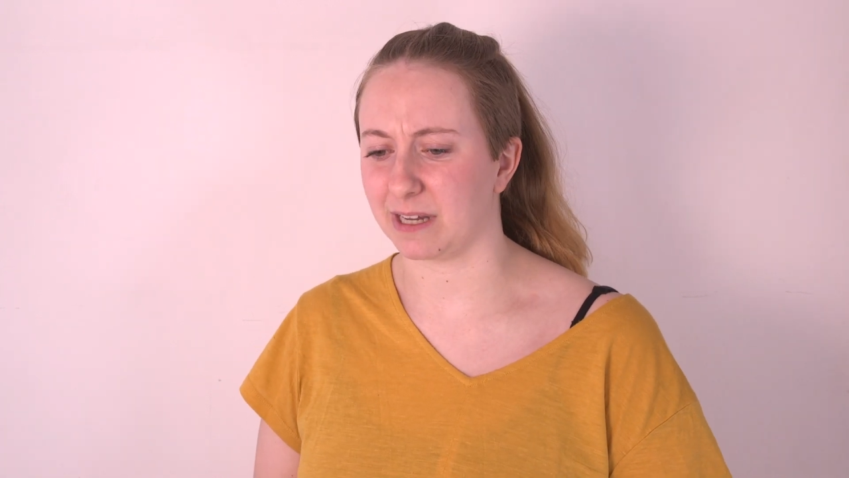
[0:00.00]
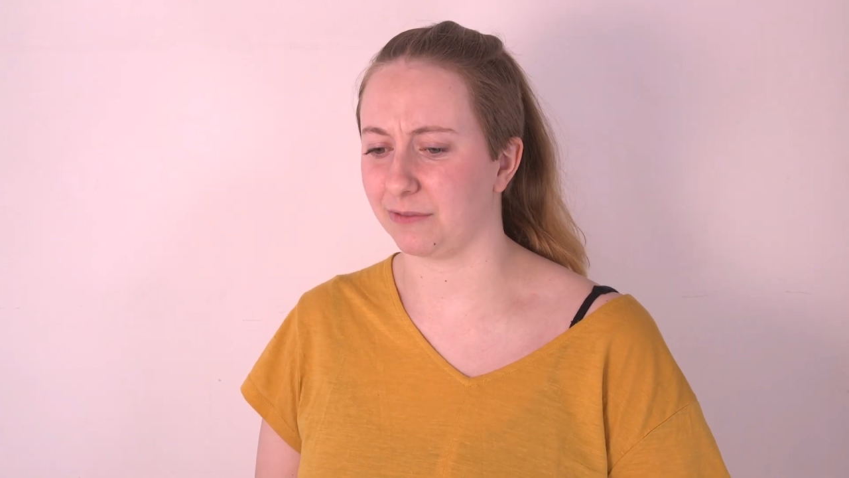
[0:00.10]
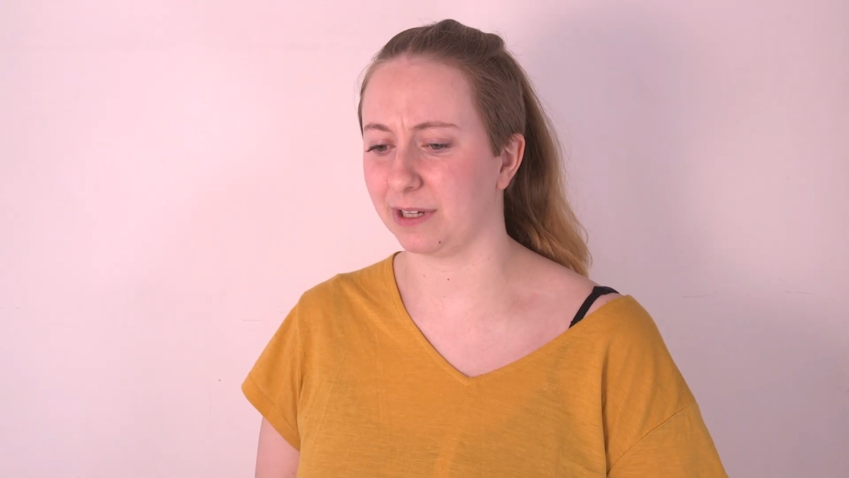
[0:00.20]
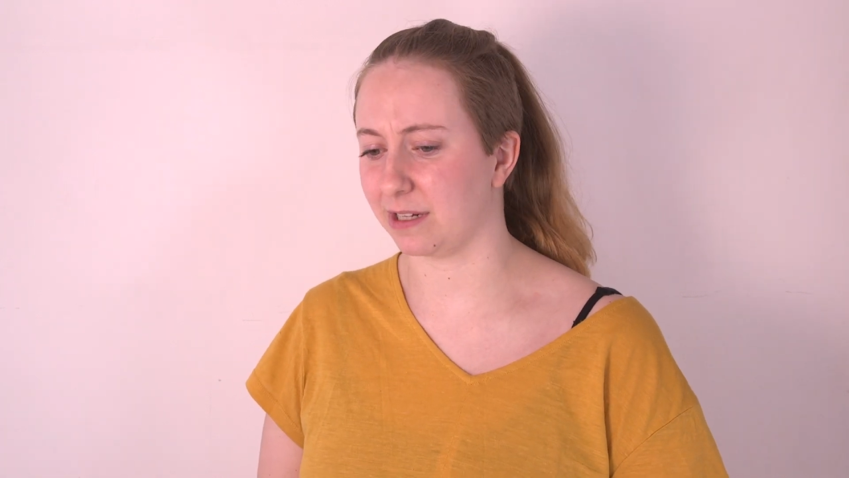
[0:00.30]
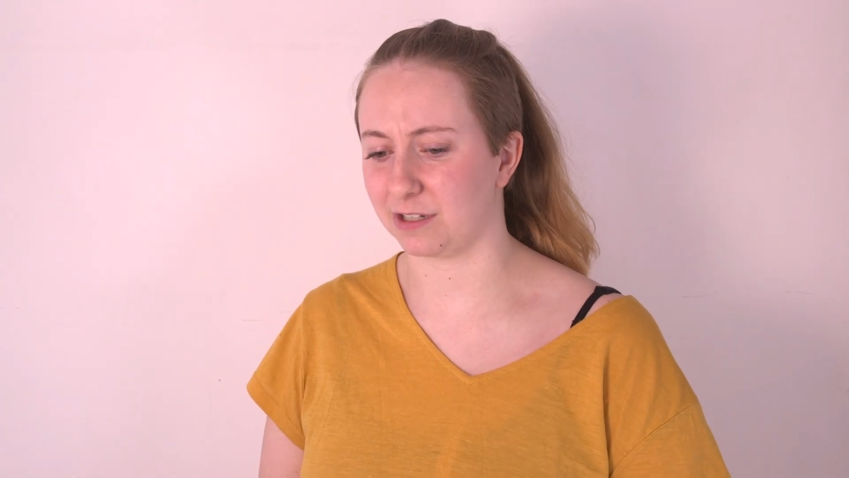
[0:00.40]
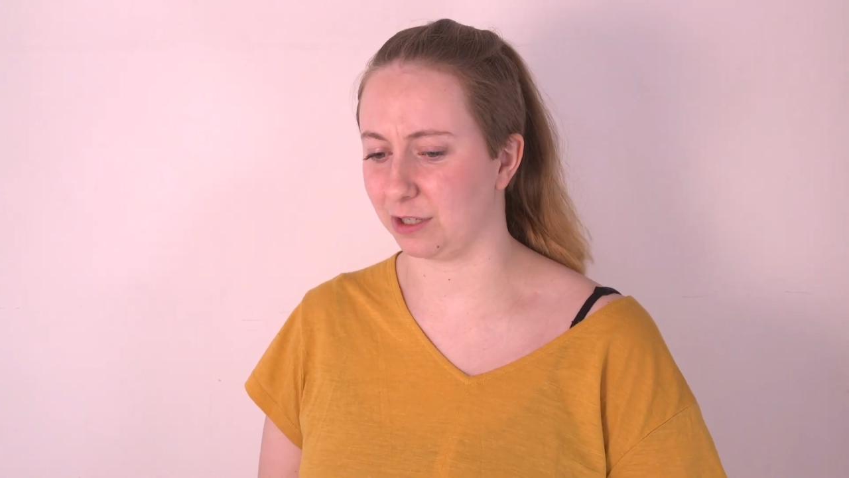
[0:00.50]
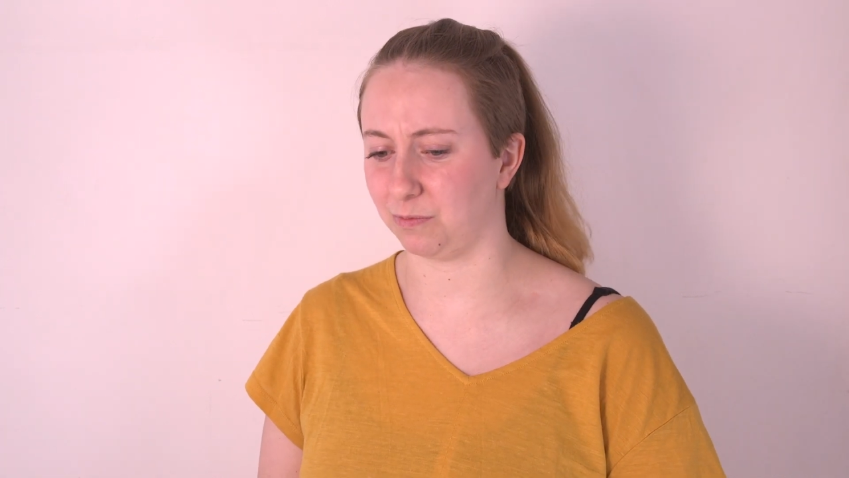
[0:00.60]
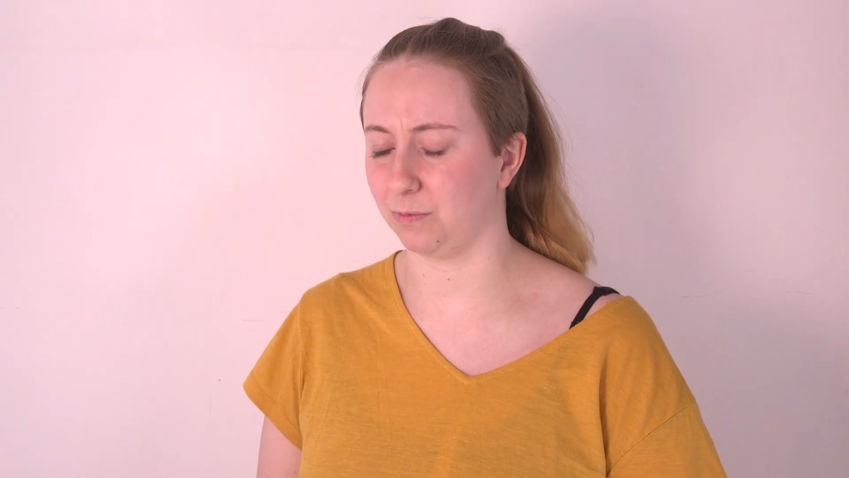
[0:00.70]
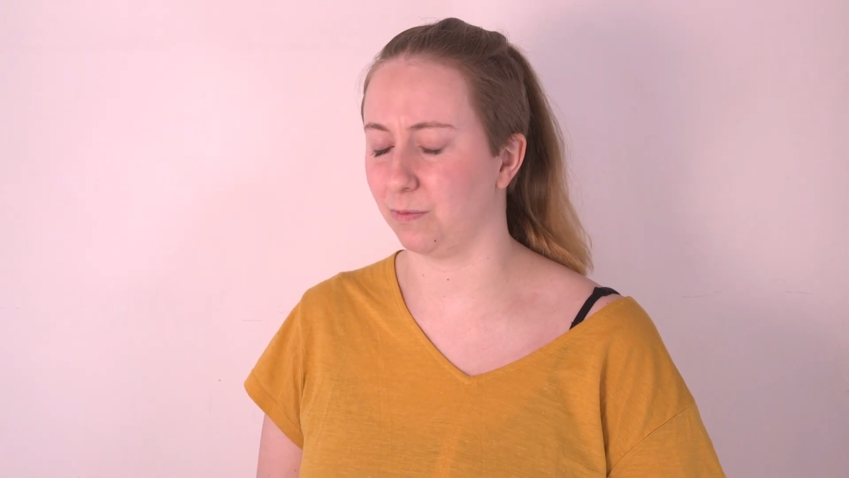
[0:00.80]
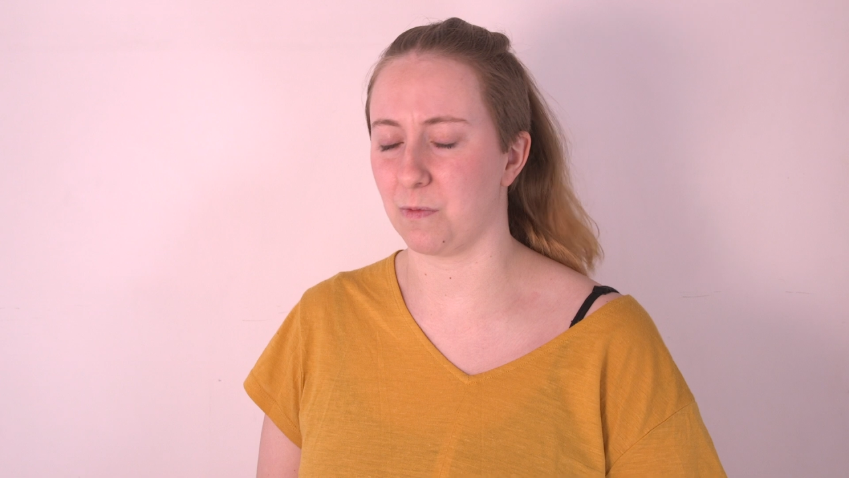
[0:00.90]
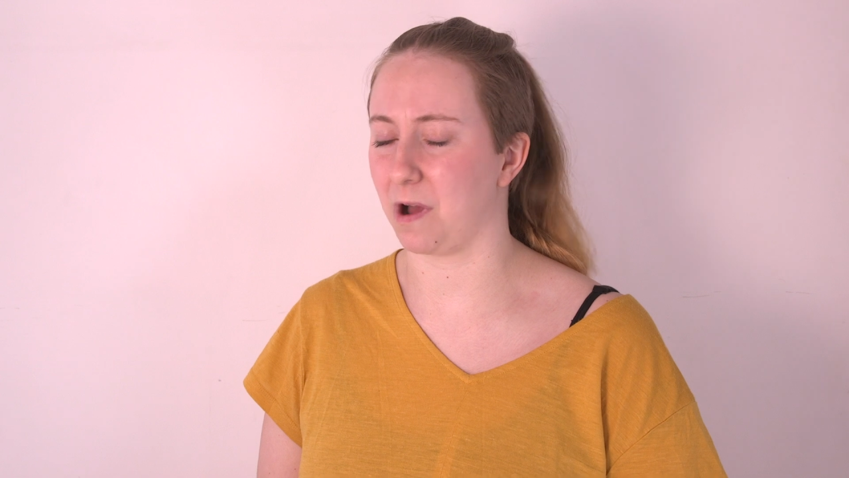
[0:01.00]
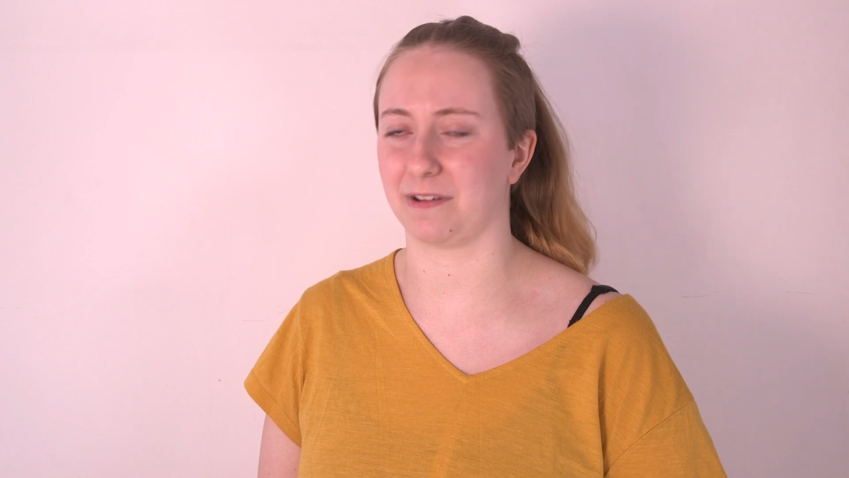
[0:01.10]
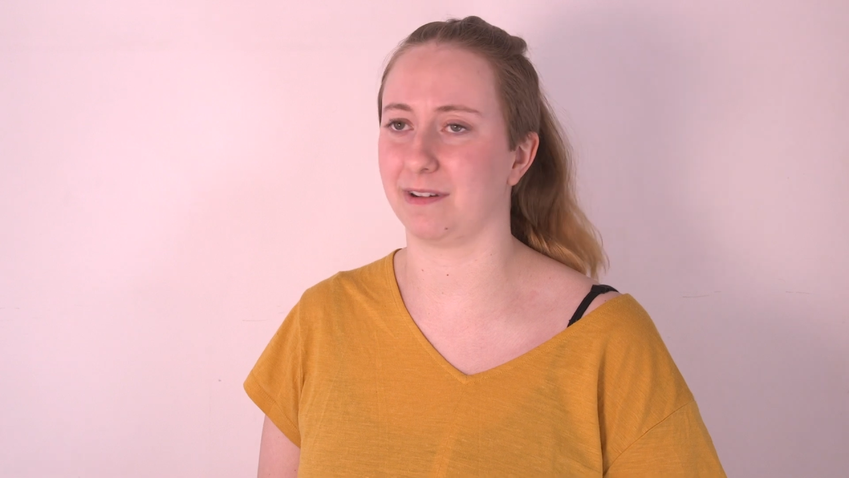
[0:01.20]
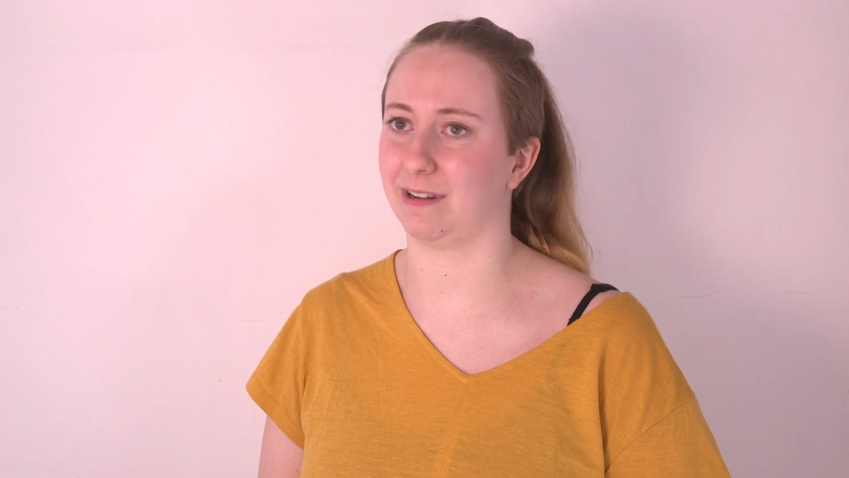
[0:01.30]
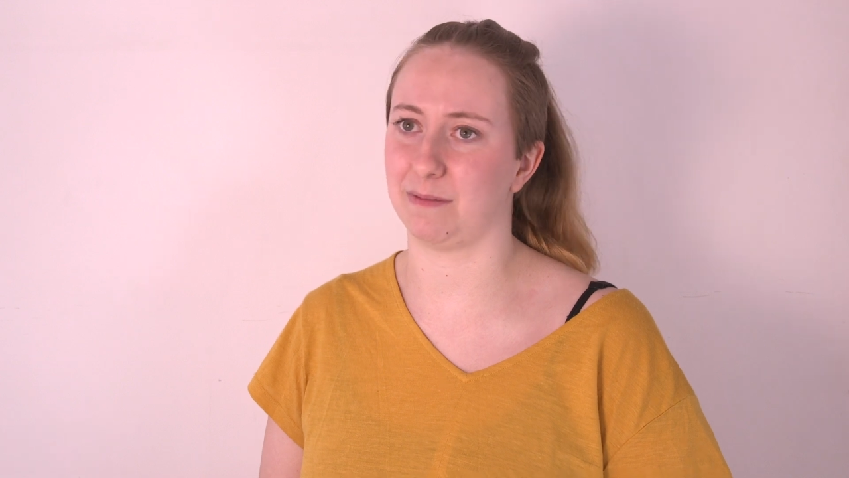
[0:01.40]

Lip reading: I realized she wasn't